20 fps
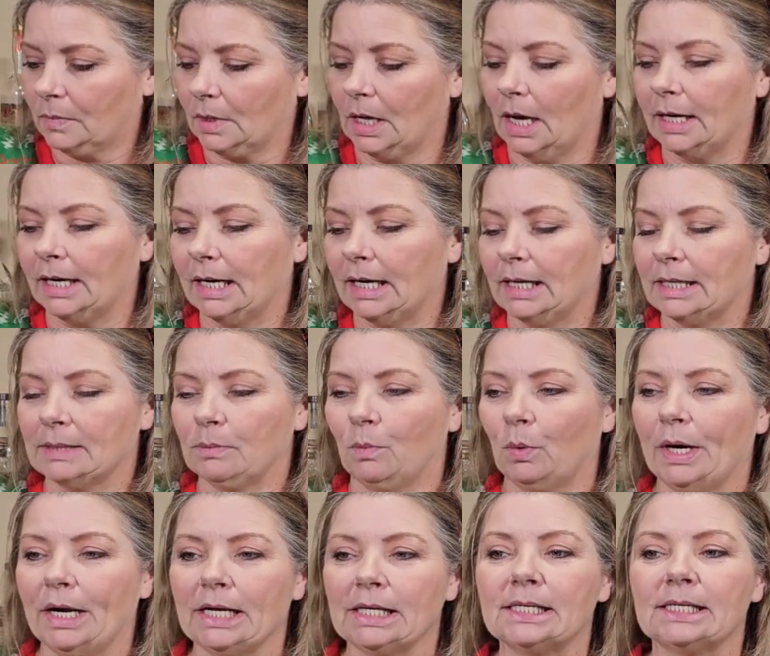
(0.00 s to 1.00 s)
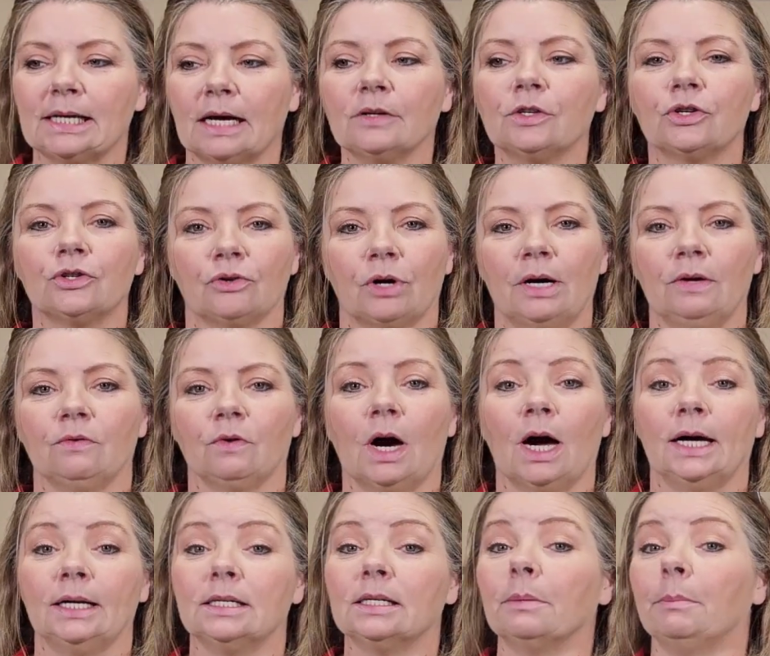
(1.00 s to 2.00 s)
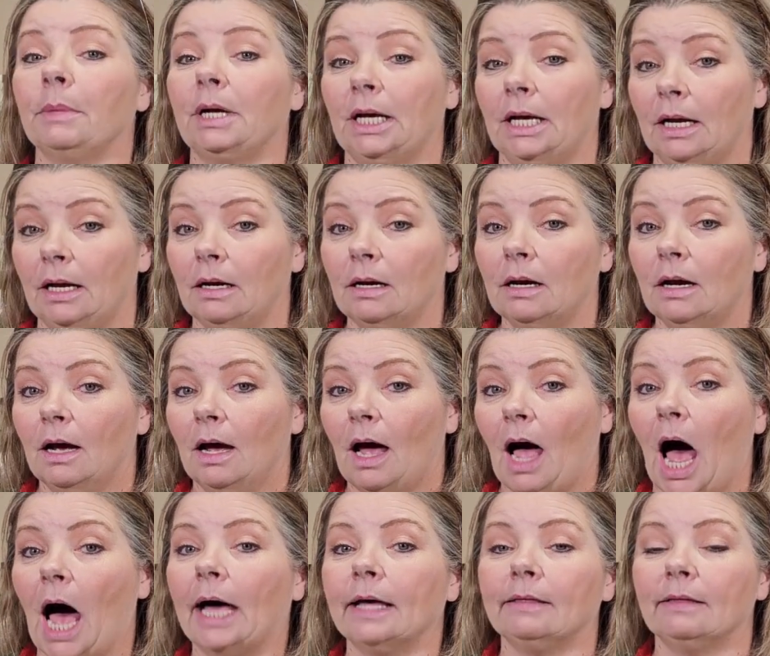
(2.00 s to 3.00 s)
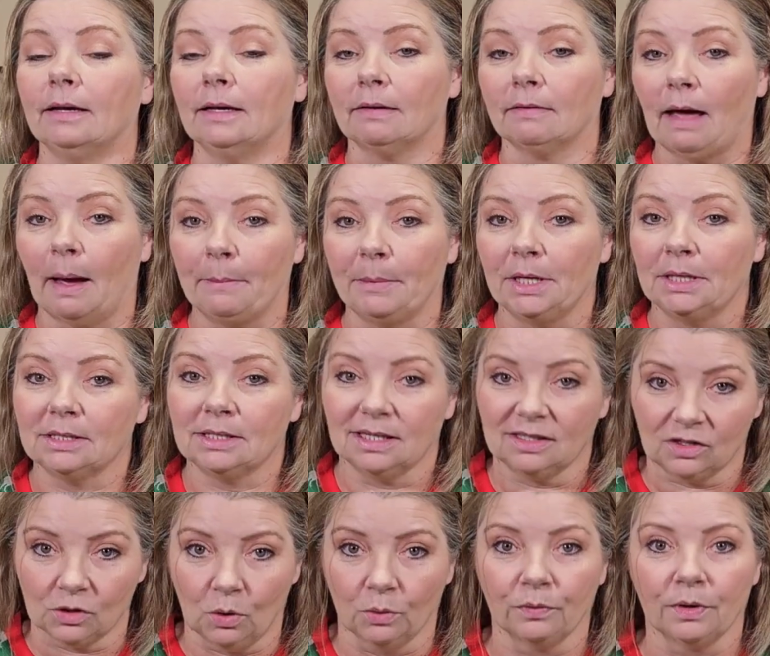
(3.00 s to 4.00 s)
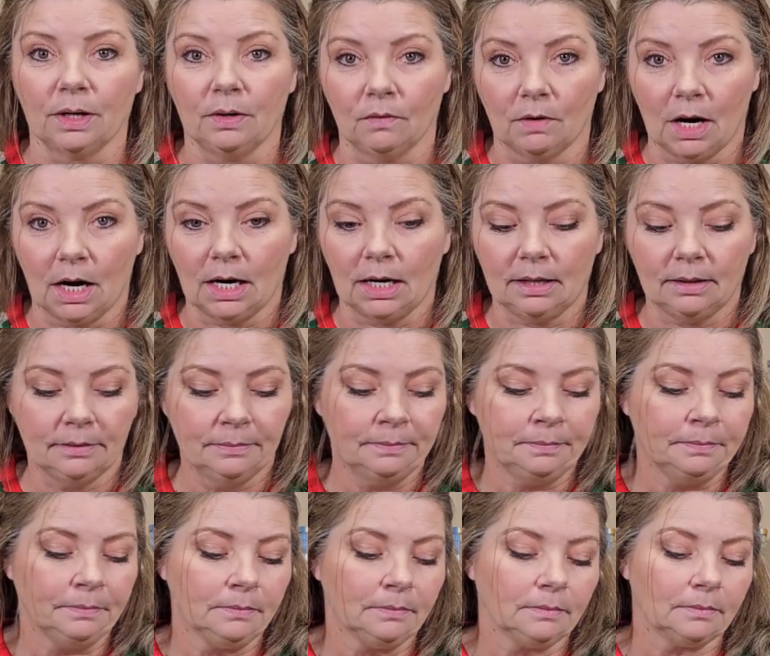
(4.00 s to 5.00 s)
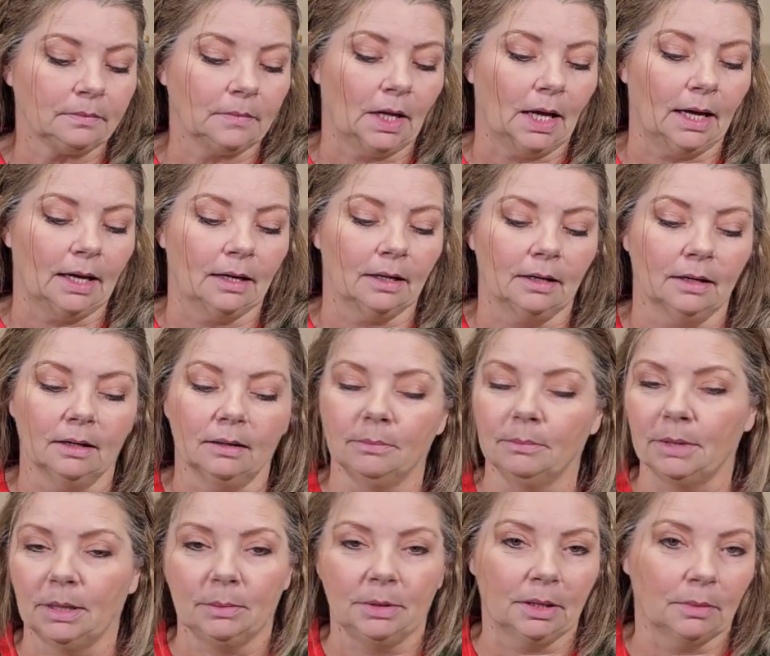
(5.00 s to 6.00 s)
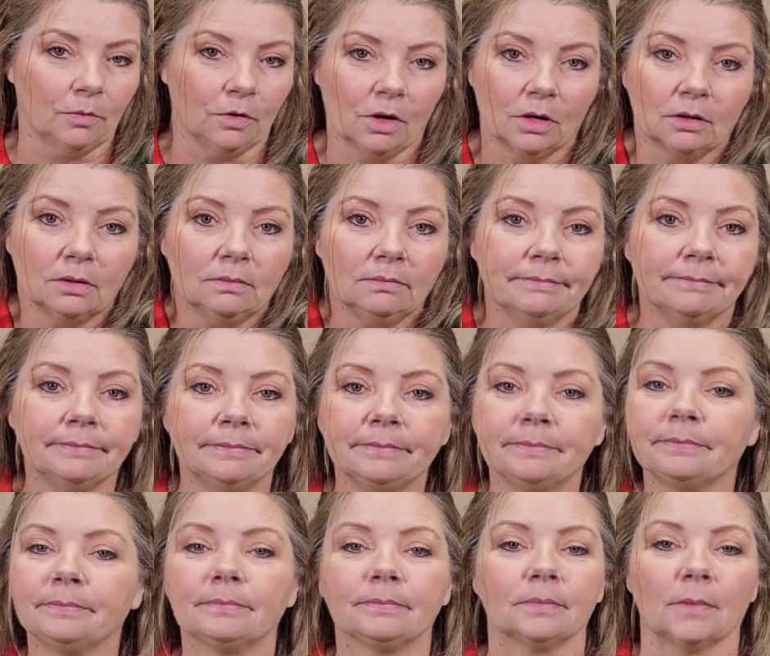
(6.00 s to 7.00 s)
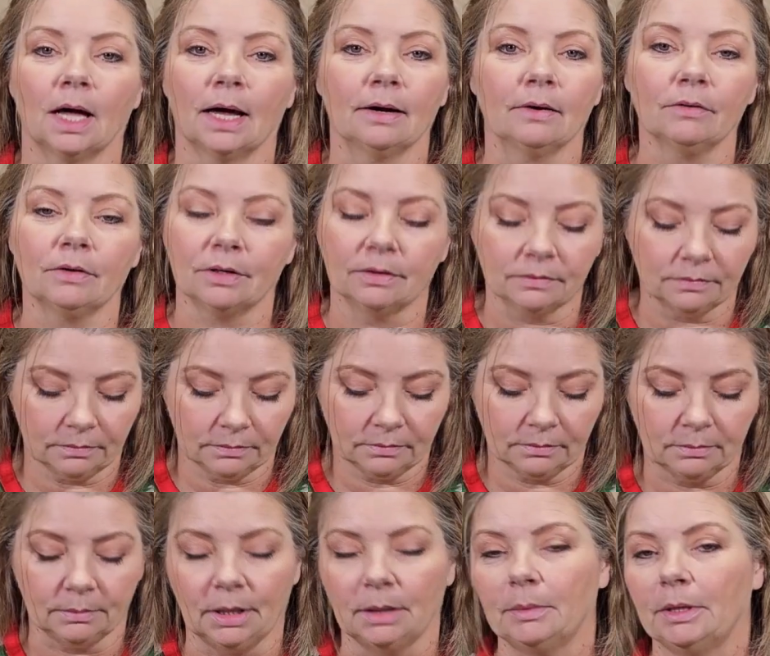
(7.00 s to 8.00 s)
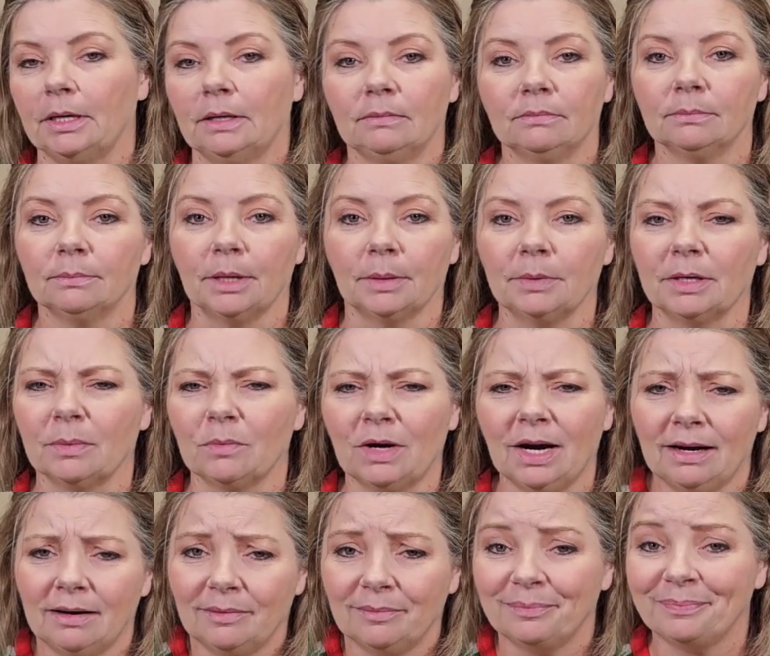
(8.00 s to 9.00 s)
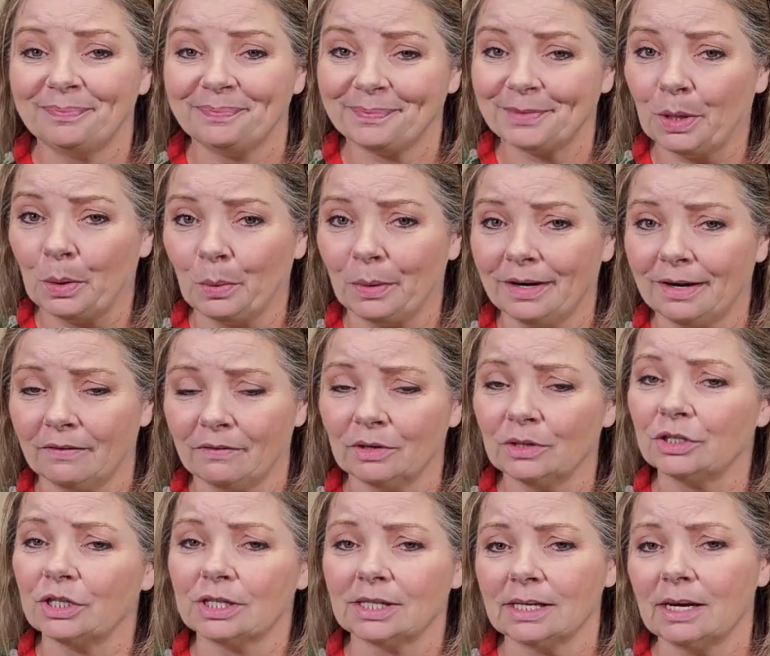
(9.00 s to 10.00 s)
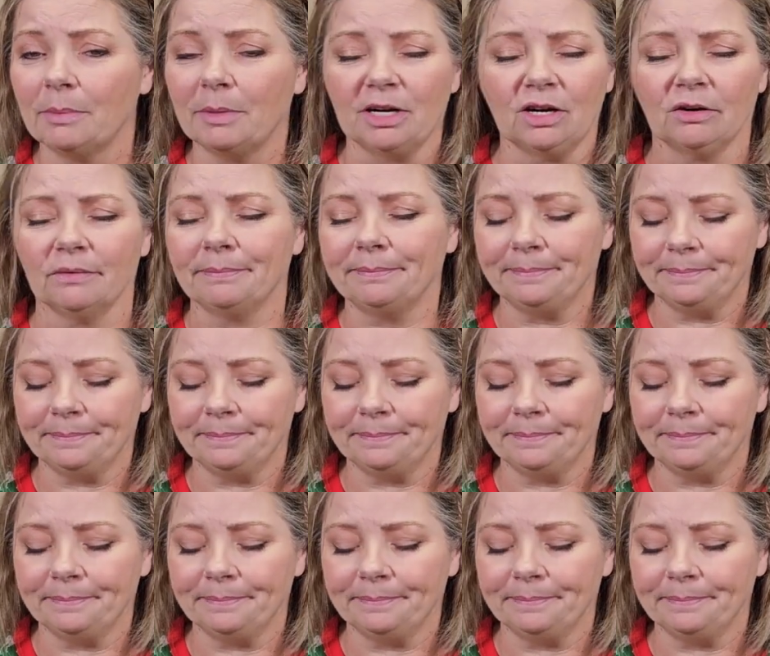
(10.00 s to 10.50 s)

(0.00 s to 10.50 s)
again, when it says straight rye, to me, I think that means it's only rye. And maybe I'm wrong. I don't know. Maybe I'm wrong. Whatever. Just let me know.